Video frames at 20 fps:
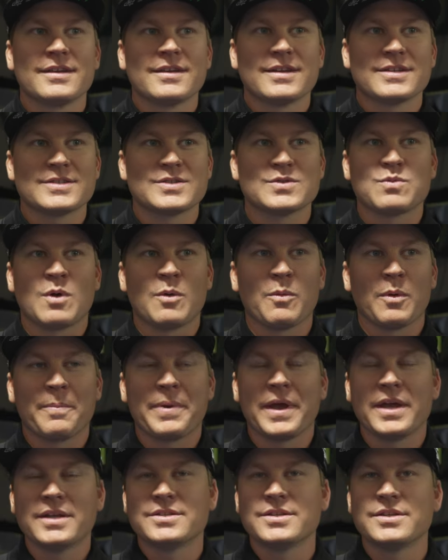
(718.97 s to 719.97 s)
This is what we're
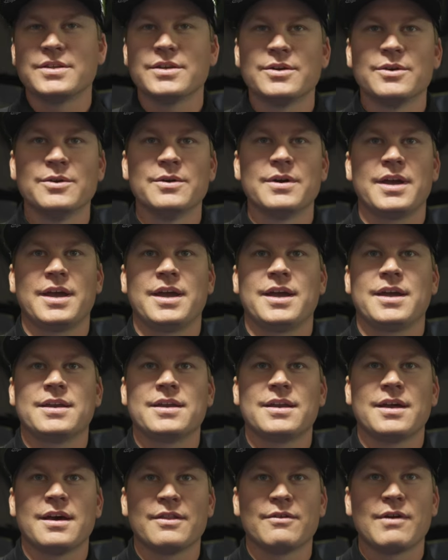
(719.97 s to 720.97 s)
paid to do,
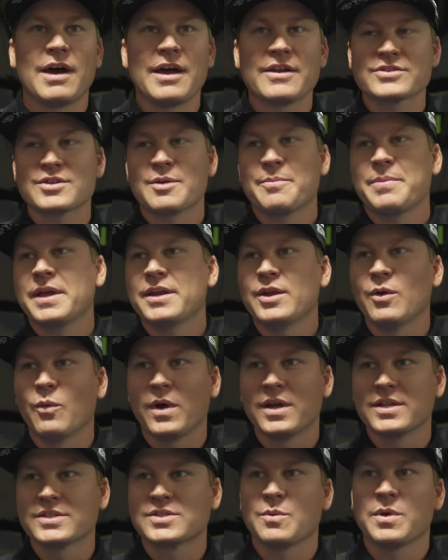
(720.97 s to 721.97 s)
and the riders are paid to
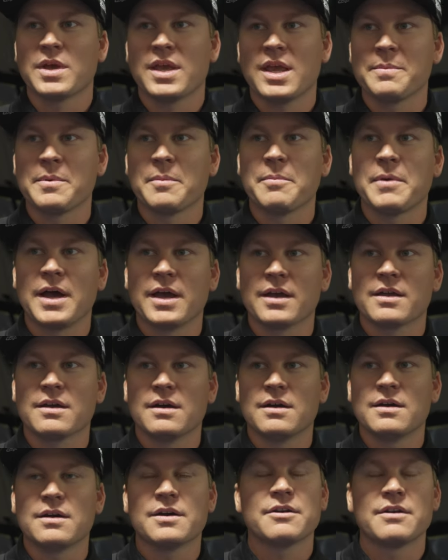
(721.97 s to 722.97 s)
win, so we keep a bike
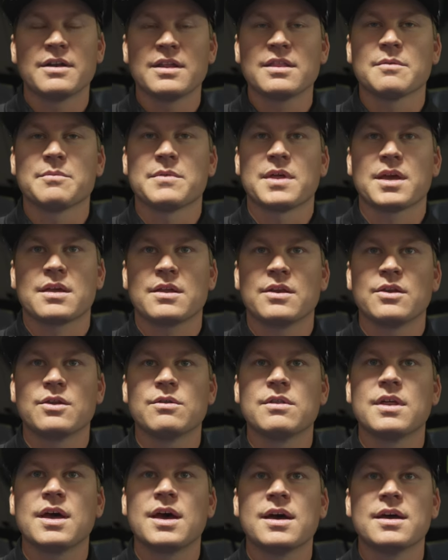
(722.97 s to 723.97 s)
underneath them that can
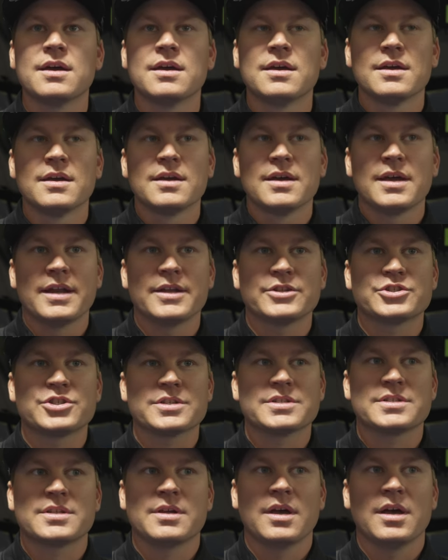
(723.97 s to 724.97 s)
do that. And it's
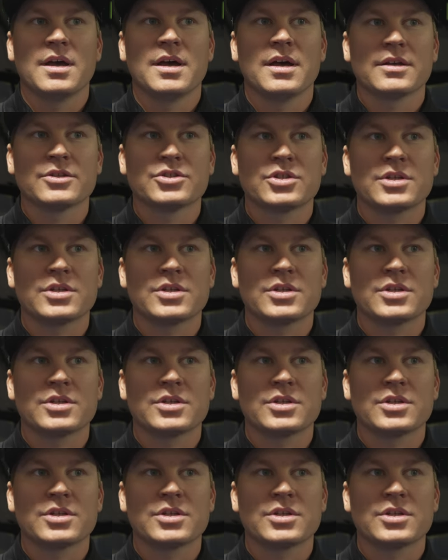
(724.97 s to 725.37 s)
just kind